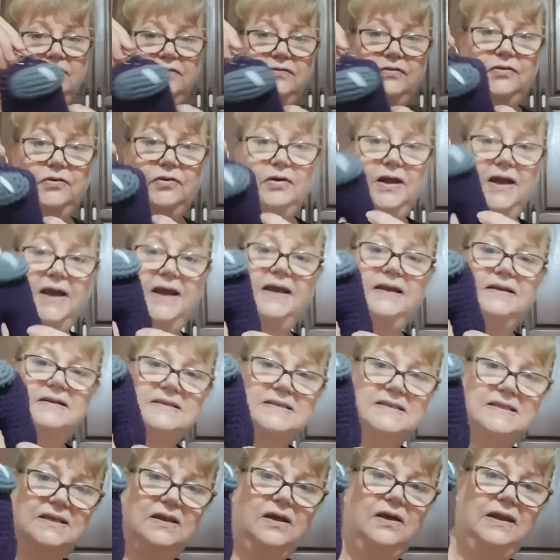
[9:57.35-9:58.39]
for a
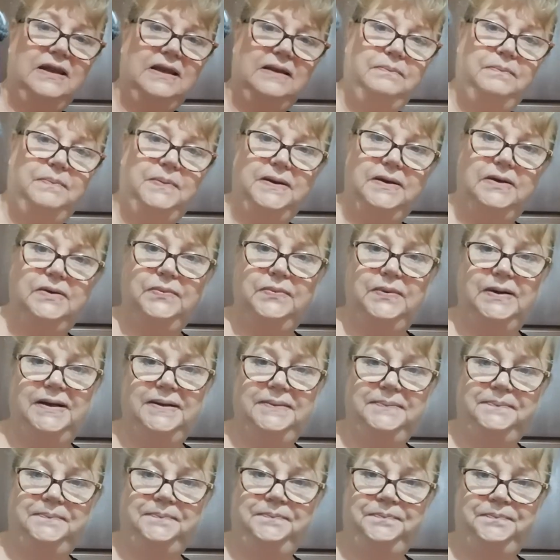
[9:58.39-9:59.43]
slightly bigger
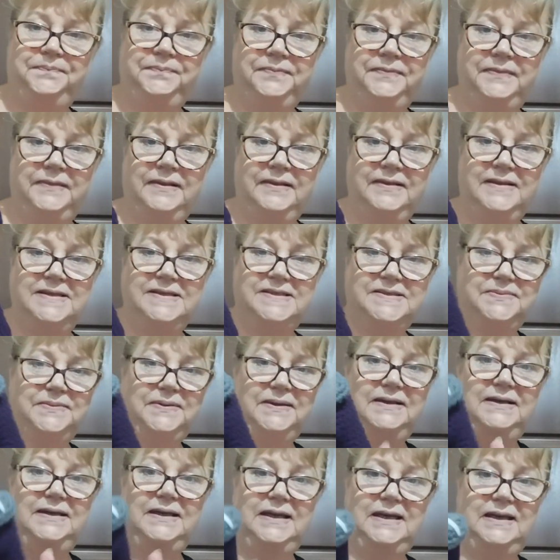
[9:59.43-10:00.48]
one, this
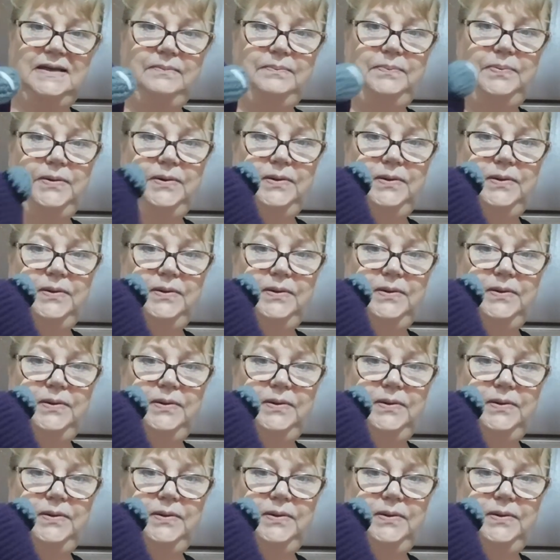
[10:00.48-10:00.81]
one in